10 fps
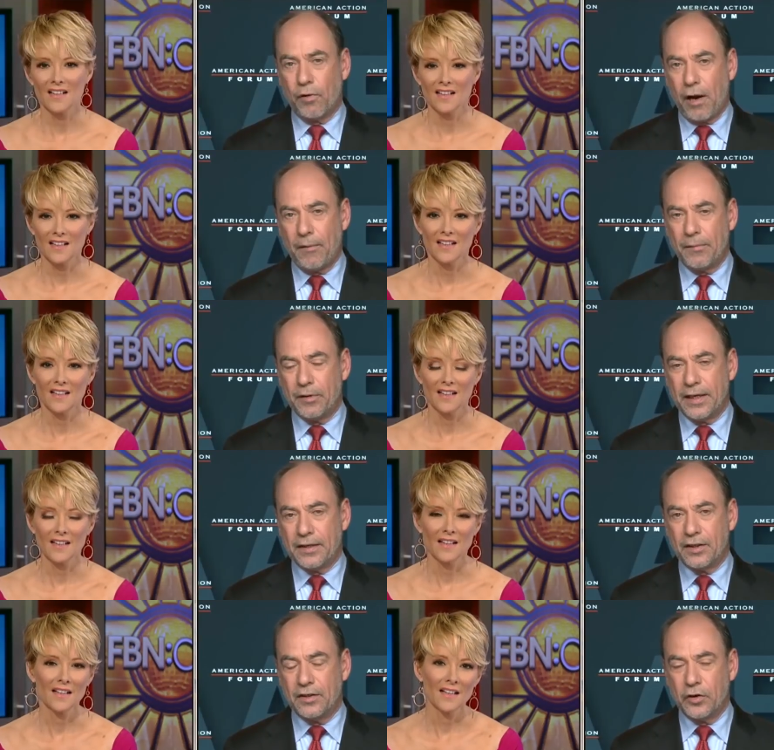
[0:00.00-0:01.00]
Speaker 1: property
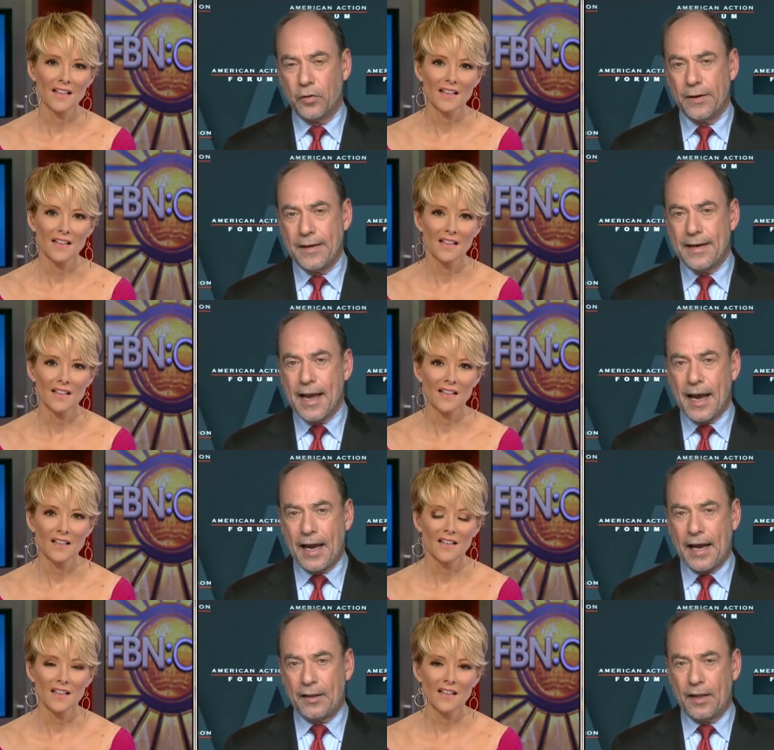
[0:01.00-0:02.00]
protections? So
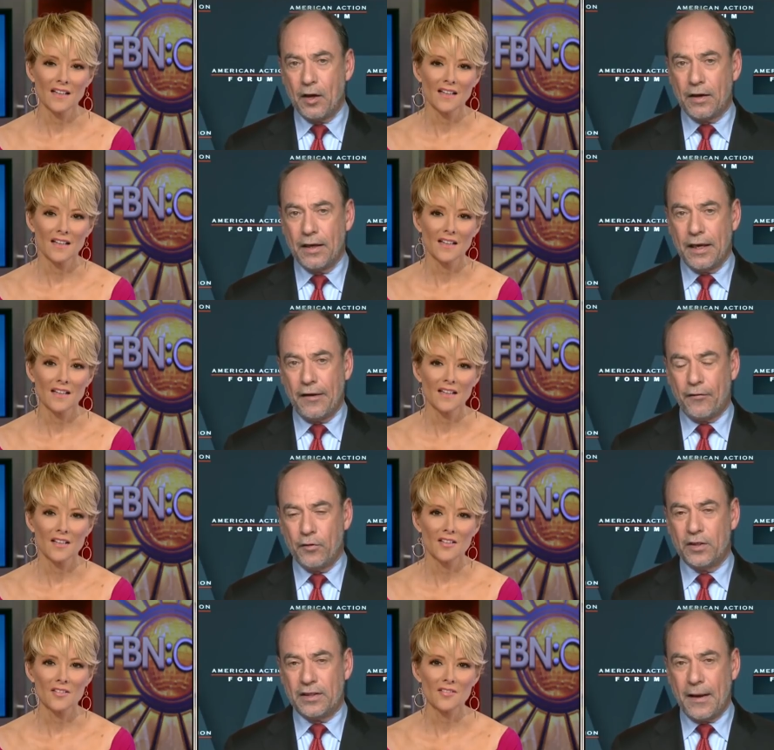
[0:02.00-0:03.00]
I, think if
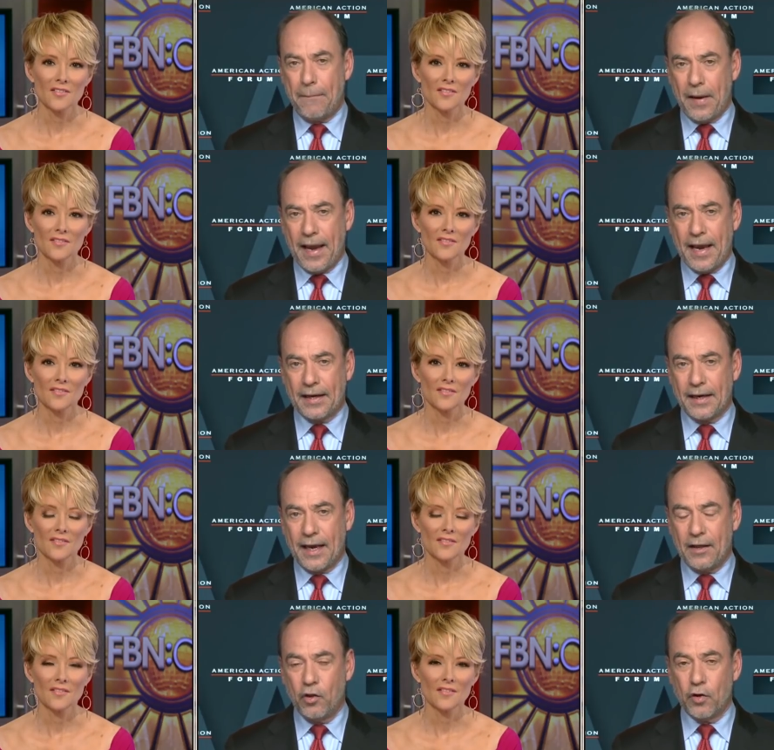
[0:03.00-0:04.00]
you step back
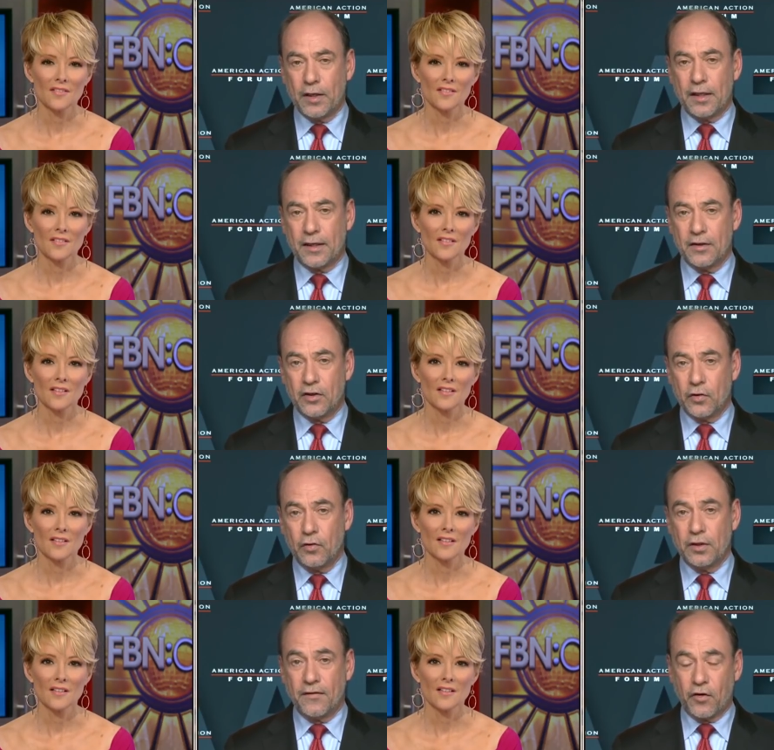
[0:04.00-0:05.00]
and look at the
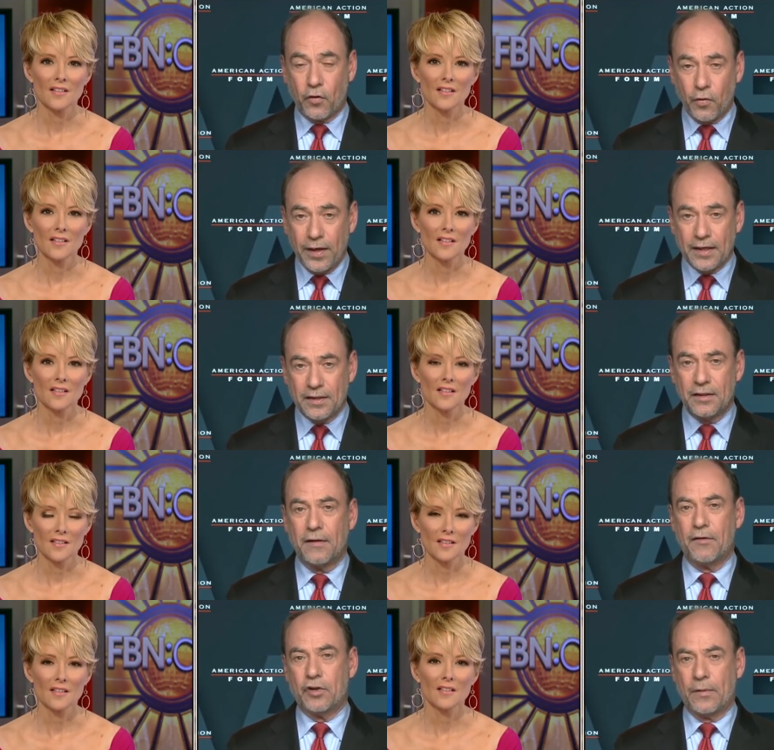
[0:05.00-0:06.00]
concerns of critics
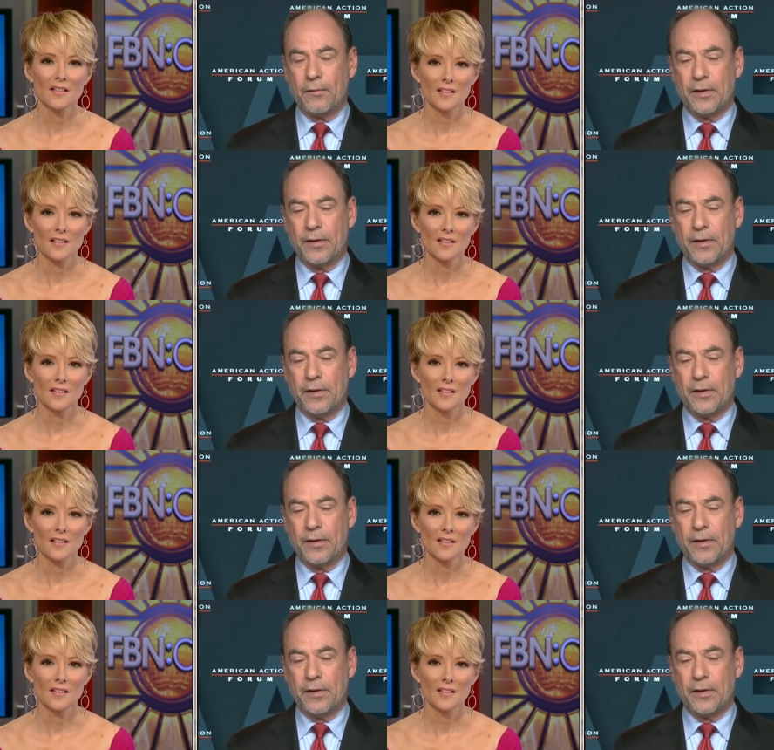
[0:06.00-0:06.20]
of the Trump